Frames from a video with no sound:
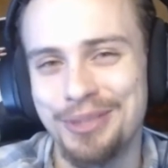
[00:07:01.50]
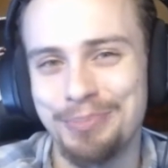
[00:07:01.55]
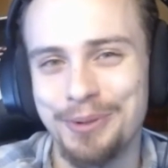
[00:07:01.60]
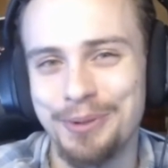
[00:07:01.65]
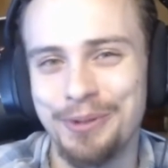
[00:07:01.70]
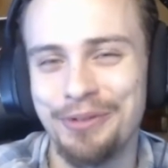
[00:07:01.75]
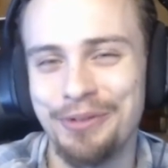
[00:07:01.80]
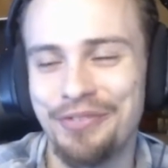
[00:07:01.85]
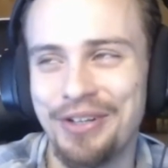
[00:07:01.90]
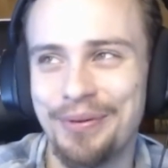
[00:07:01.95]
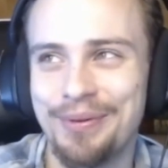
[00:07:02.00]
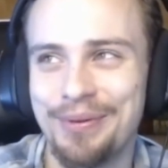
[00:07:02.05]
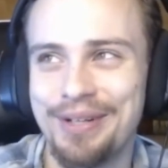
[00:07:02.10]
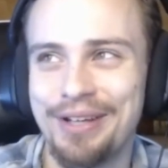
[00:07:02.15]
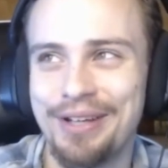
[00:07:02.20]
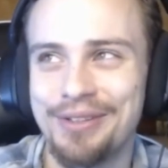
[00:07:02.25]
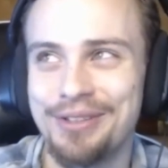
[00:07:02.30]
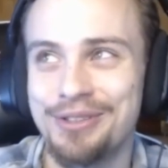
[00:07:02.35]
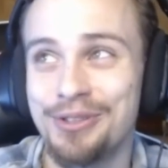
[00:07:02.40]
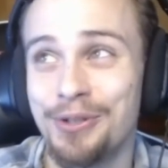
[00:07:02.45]
Blue, if anyone
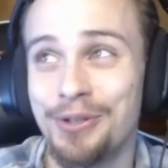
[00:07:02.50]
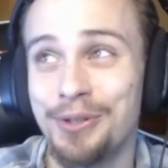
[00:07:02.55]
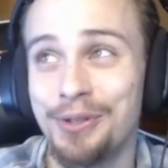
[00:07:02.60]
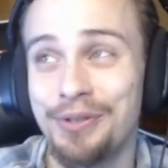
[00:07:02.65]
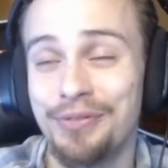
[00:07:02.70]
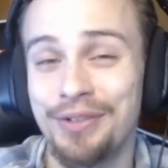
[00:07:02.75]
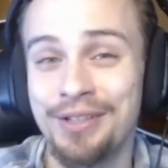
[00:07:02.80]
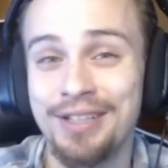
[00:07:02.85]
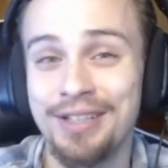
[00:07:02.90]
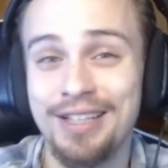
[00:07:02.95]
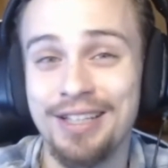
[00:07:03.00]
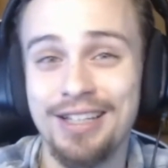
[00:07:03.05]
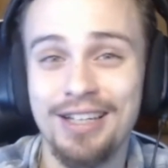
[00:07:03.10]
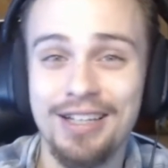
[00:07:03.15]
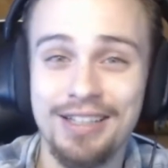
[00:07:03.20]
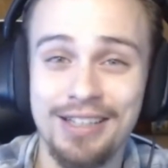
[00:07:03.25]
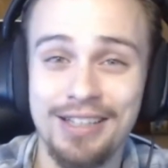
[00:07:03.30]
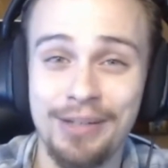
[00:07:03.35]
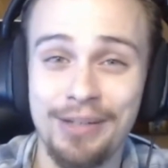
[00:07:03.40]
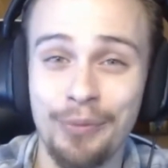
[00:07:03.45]
out there has heard of it.
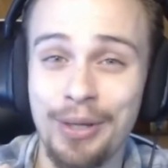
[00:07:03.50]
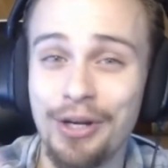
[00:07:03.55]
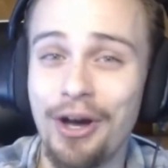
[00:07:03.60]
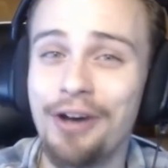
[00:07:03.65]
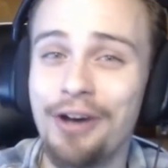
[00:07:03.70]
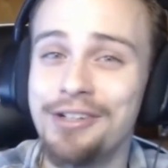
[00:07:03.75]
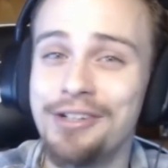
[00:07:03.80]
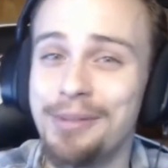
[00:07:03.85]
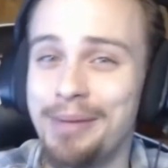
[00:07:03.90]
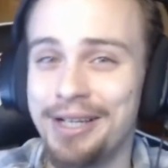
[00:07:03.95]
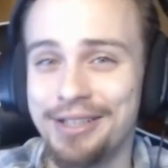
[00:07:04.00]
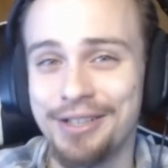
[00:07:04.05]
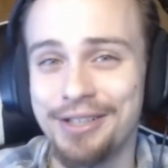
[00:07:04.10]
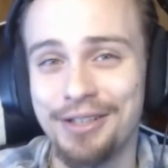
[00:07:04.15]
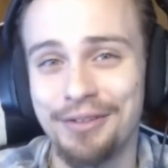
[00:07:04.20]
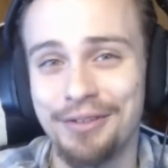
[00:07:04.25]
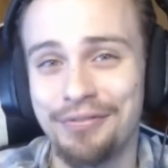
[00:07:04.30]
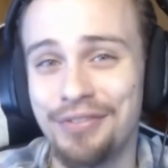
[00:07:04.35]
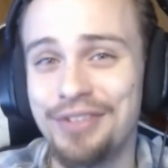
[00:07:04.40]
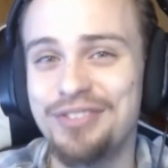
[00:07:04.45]
They went on to make
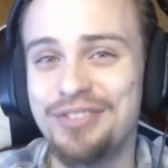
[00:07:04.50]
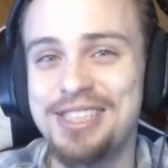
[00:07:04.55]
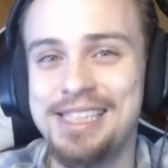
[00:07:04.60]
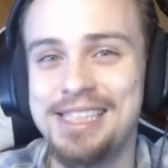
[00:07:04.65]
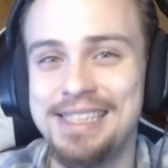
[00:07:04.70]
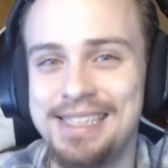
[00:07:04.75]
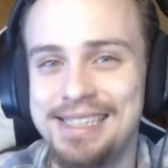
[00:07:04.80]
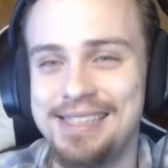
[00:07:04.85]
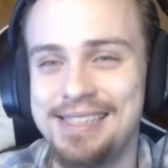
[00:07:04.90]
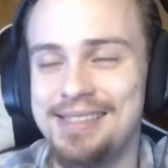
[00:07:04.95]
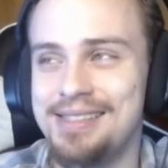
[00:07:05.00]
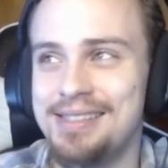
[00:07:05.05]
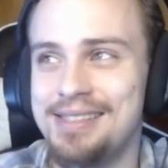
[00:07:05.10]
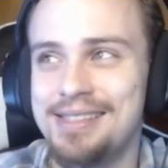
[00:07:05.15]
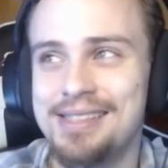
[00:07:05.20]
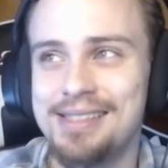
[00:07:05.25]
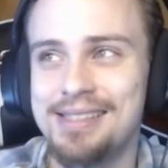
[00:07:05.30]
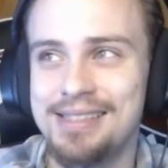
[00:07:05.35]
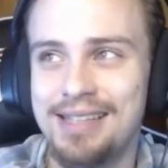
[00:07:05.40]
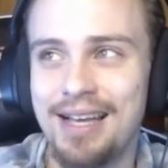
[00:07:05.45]
another 15
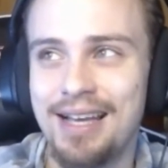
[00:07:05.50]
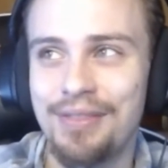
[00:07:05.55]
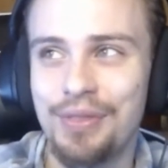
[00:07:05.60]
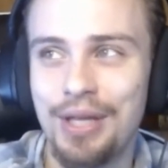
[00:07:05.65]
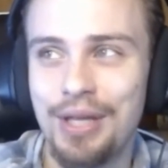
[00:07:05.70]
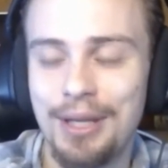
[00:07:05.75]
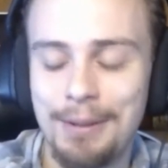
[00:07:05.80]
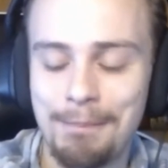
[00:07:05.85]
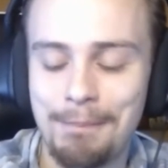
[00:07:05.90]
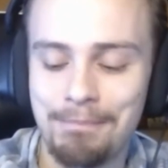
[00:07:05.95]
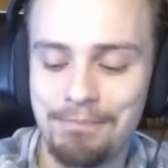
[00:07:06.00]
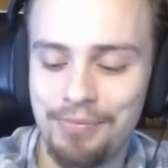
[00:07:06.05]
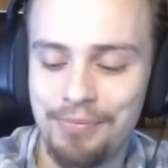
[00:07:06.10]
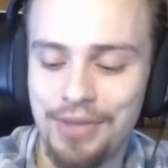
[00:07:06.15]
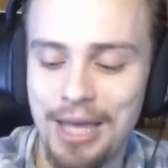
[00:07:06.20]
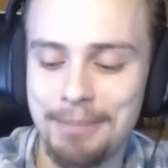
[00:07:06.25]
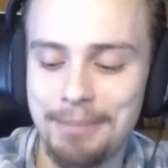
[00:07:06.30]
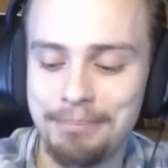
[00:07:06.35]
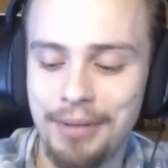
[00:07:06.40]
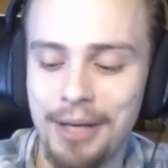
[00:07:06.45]
seasons because it got
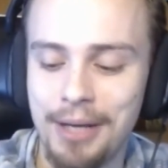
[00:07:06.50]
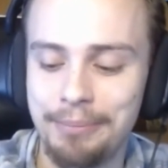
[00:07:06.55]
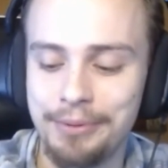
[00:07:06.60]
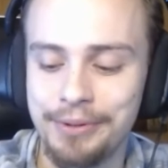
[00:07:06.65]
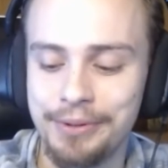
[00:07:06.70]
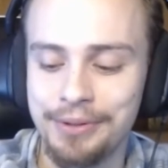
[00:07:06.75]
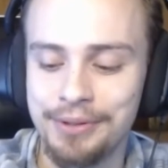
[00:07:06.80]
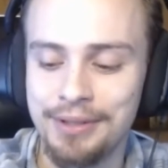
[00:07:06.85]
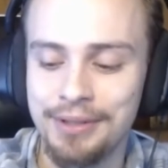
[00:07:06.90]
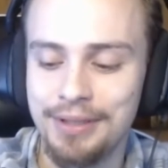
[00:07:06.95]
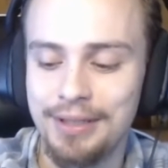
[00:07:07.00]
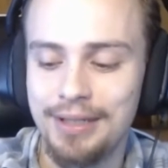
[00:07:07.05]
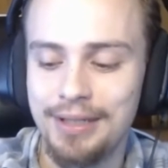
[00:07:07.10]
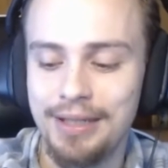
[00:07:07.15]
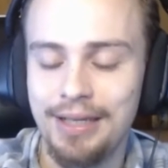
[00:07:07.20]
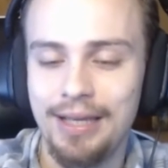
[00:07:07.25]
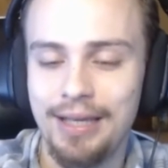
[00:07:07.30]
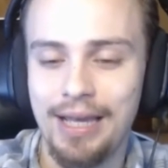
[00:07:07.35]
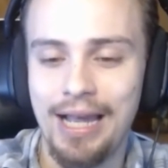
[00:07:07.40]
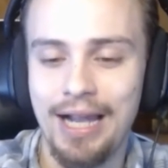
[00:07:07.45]
that popular,
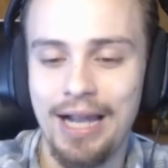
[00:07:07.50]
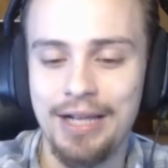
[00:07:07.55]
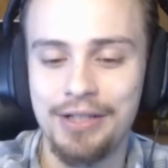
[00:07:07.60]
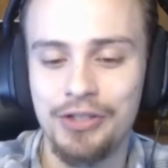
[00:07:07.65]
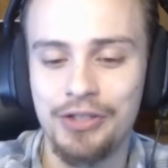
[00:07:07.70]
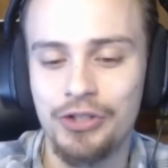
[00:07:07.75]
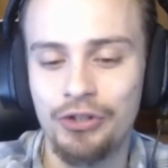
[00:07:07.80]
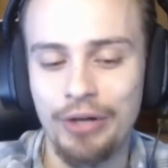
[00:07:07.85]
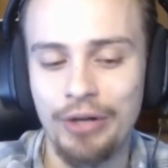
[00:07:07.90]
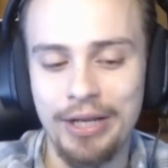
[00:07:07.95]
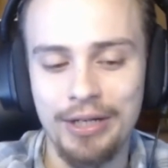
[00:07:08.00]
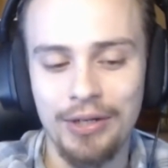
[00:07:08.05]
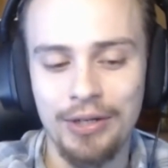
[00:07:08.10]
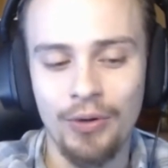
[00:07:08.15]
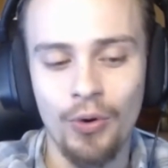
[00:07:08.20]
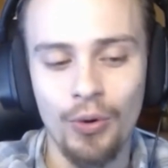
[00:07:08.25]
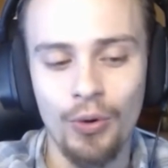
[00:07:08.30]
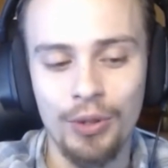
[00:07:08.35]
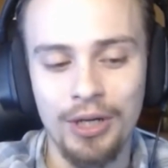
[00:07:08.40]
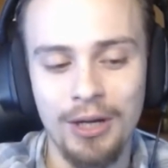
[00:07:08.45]
and created a
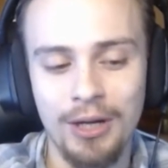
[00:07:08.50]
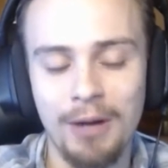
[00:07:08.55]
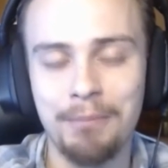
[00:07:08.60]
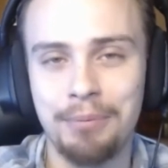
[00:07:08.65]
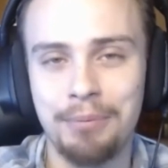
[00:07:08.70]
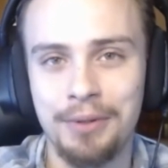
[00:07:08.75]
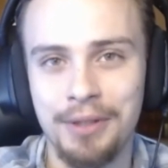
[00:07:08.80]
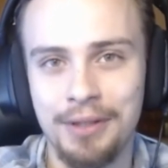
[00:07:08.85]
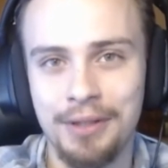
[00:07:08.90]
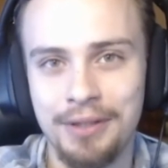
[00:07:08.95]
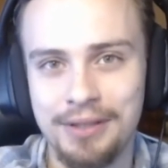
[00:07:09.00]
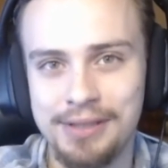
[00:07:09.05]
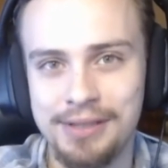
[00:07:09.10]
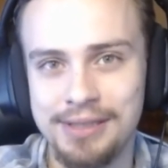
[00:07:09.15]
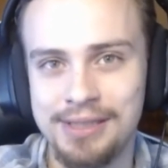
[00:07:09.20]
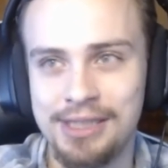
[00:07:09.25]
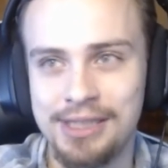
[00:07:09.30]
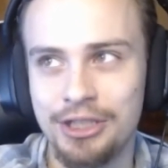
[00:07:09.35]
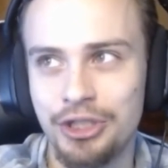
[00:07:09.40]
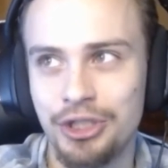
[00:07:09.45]
whole company
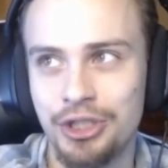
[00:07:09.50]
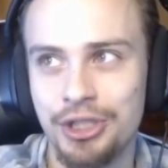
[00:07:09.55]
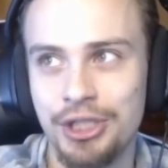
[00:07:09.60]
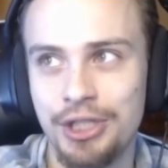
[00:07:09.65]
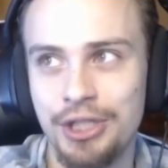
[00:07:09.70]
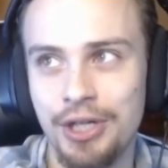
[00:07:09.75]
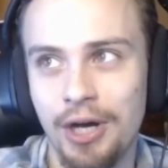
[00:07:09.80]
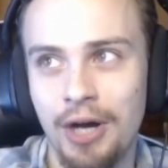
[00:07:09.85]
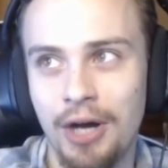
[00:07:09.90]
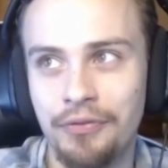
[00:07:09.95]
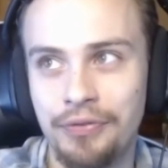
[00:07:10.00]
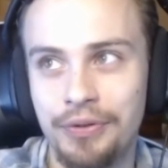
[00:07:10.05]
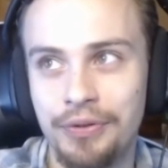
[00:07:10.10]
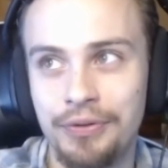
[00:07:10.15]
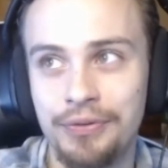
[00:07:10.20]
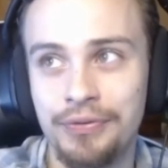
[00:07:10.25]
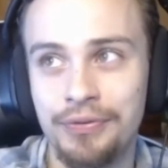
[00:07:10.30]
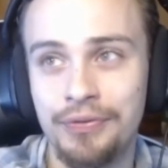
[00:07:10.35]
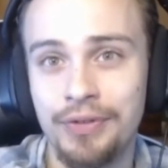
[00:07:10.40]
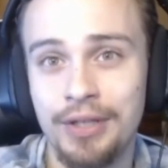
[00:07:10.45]
essentially off
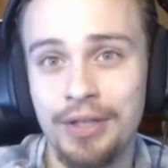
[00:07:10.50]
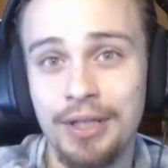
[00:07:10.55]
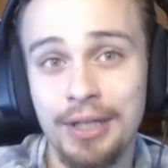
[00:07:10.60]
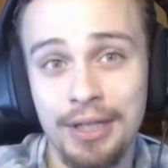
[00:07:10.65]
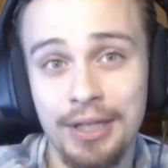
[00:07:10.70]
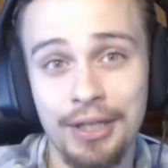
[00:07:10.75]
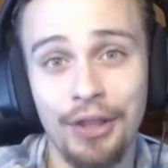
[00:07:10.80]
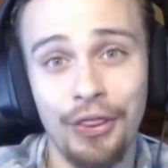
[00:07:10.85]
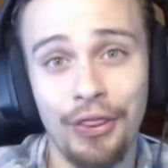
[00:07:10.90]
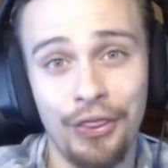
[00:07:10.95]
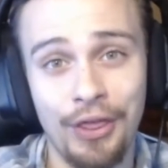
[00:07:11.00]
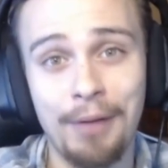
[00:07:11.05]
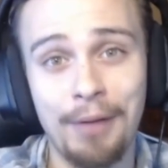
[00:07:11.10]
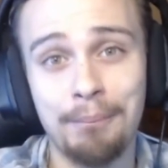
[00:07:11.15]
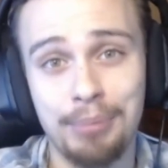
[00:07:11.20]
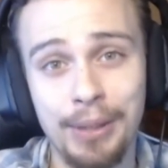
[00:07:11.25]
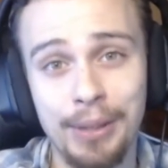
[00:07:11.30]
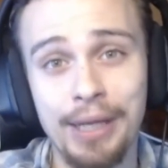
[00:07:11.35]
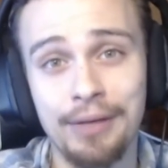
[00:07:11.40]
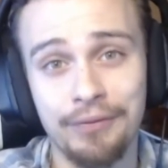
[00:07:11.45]
of them
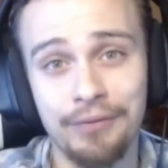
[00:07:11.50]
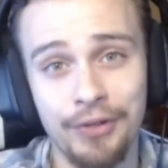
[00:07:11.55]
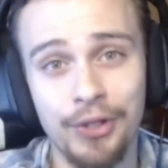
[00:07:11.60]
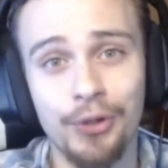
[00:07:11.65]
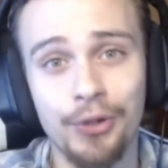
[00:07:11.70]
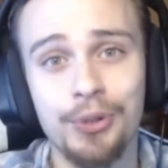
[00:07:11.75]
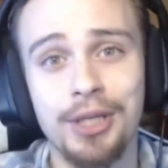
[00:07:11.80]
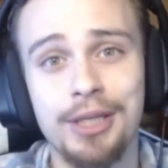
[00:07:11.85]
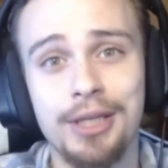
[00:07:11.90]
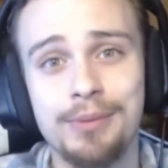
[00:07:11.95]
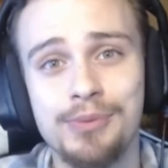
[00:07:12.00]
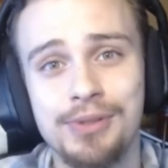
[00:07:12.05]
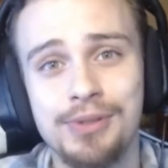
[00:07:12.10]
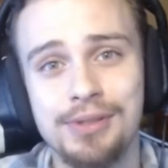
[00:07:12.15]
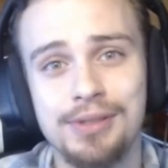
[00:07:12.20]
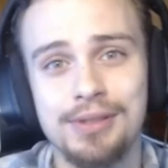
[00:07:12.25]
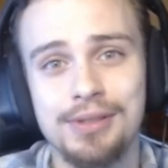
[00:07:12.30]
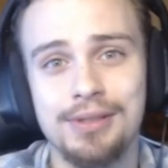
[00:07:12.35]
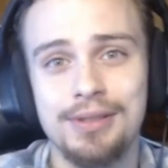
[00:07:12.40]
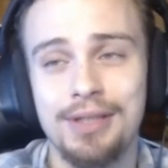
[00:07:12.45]
playing video games
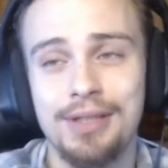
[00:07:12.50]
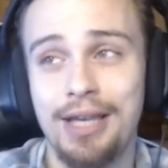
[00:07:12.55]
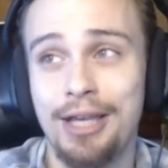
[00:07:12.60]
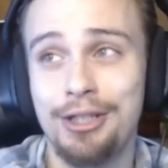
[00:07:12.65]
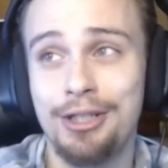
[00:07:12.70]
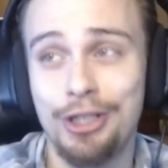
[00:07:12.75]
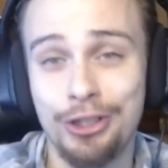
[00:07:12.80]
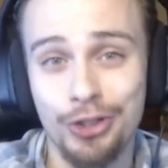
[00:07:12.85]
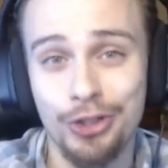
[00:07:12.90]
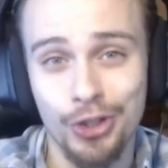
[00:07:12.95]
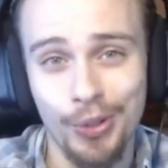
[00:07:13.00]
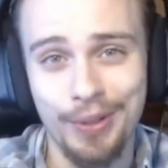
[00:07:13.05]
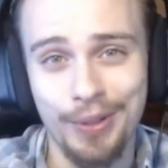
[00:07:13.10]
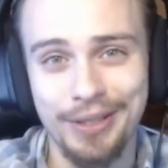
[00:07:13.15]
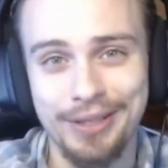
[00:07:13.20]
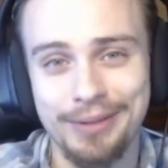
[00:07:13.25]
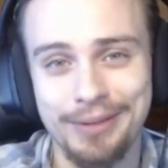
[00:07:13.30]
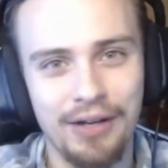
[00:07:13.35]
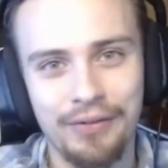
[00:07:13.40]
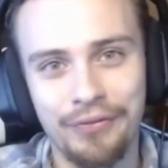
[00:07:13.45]
and
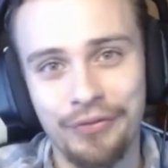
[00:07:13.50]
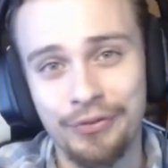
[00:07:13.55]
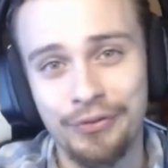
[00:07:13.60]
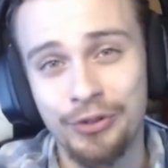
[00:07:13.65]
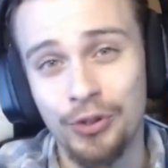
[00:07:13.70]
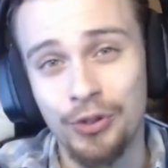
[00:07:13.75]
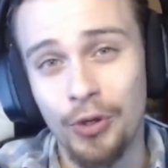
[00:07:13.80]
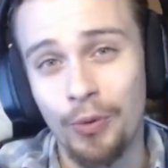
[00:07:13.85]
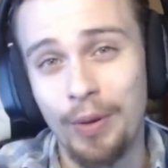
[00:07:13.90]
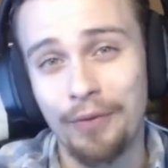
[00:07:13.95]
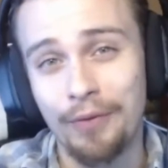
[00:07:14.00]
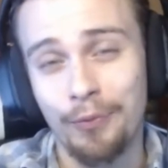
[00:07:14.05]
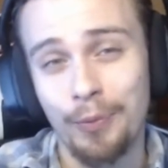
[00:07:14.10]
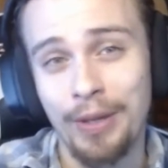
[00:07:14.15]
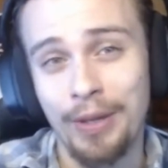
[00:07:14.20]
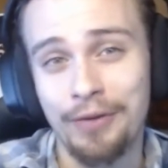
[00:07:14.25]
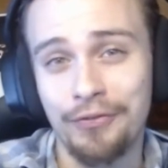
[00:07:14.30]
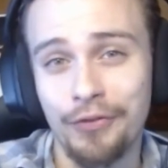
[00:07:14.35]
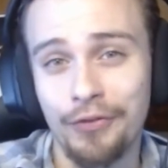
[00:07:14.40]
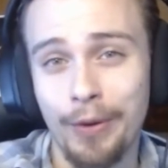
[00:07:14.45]
enjoying it. So what
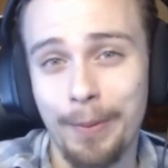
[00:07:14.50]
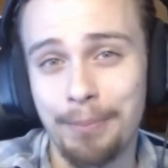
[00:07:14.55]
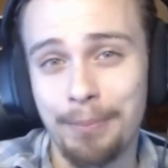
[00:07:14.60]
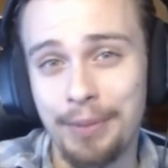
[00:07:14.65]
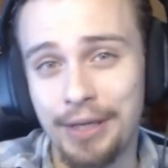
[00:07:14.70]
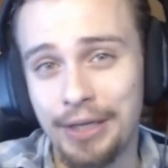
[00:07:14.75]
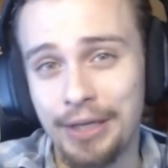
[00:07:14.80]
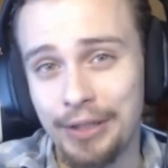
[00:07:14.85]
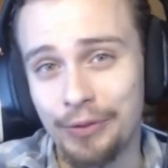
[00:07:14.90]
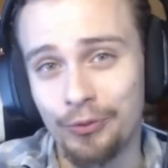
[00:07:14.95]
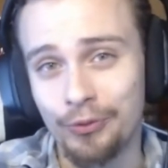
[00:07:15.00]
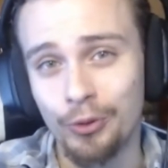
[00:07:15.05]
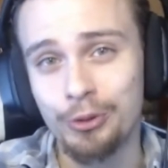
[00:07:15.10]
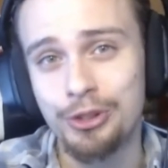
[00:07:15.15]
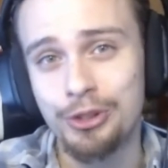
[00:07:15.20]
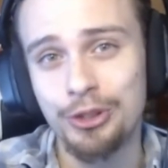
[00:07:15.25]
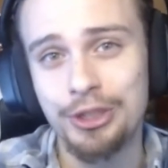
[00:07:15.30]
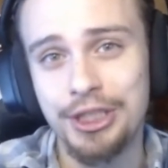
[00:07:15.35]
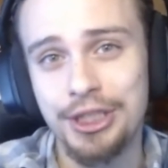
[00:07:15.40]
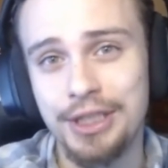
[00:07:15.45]
went from being
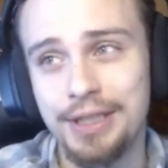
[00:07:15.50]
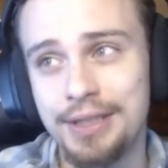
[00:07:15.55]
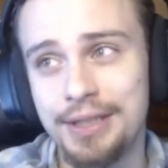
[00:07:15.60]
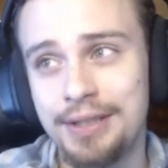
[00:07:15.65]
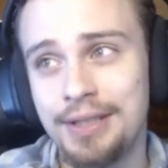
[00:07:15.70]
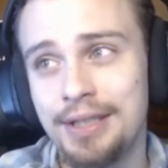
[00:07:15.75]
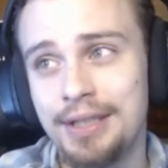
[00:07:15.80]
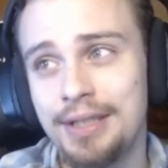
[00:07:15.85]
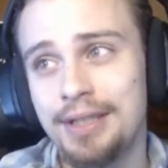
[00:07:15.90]
Rooster Teeth